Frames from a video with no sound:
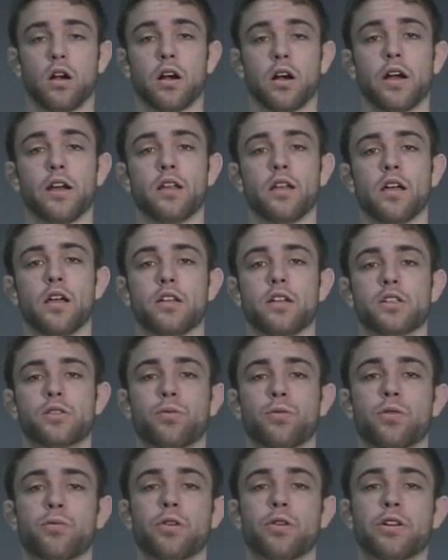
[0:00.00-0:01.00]
All right,
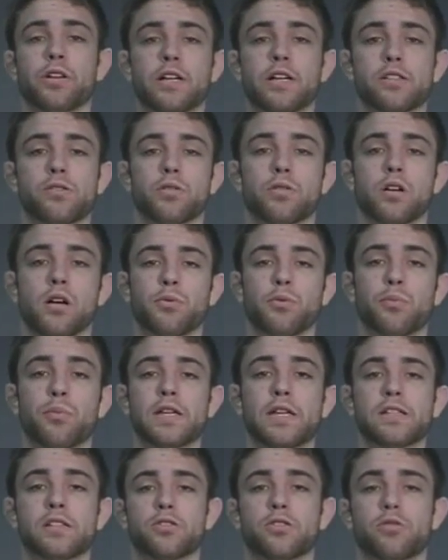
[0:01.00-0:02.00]
just want to run you guys through a couple
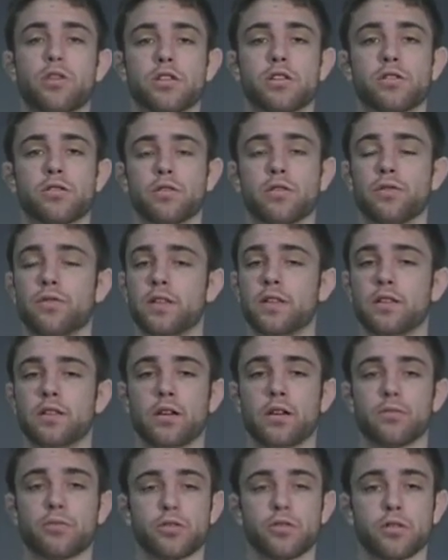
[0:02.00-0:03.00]
basic stretches from the feet
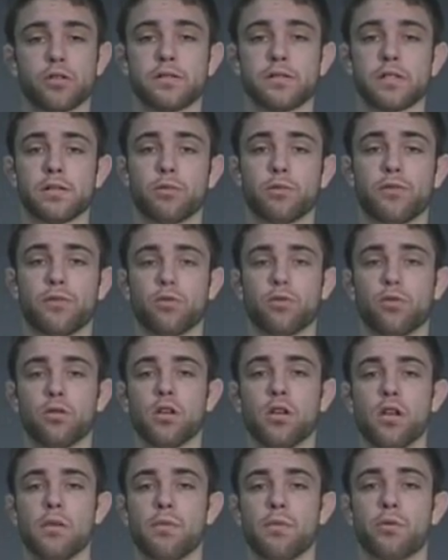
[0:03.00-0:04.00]
that I'm sure you've seen
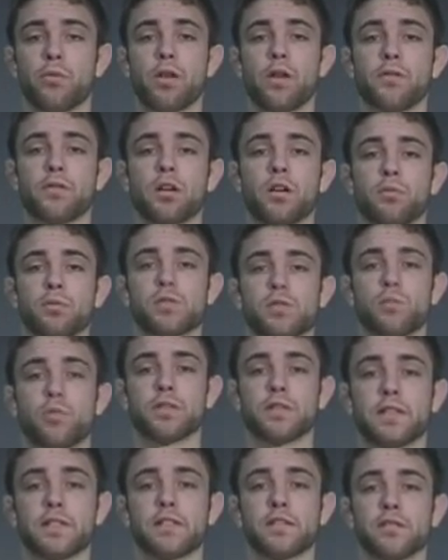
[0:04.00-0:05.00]
before. Maybe we have a couple
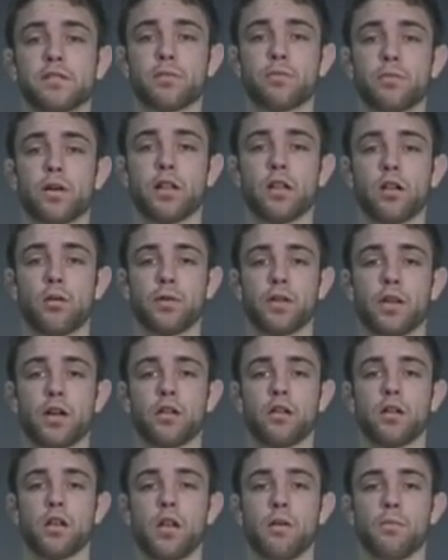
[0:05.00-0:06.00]
small details that might help you
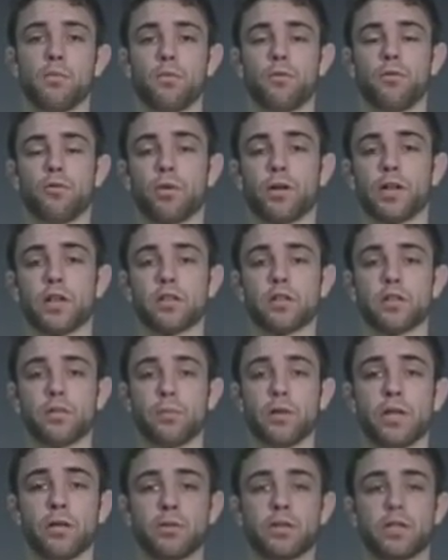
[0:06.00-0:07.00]
out before we get into
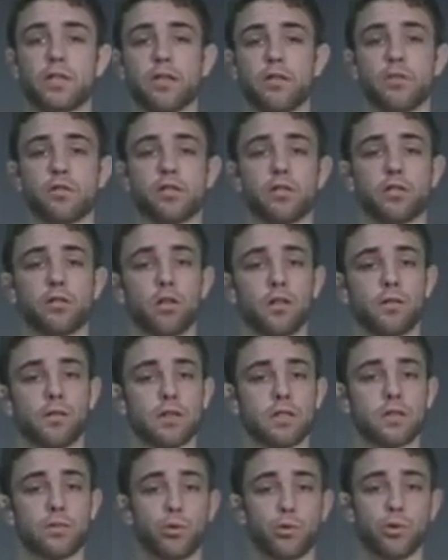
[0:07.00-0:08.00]
the meat and potatoes of the guard
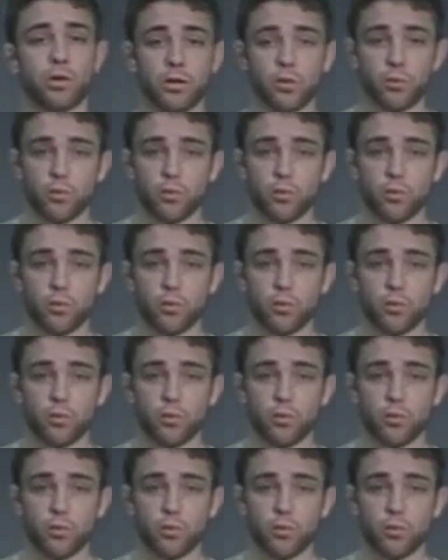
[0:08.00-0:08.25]
flexibility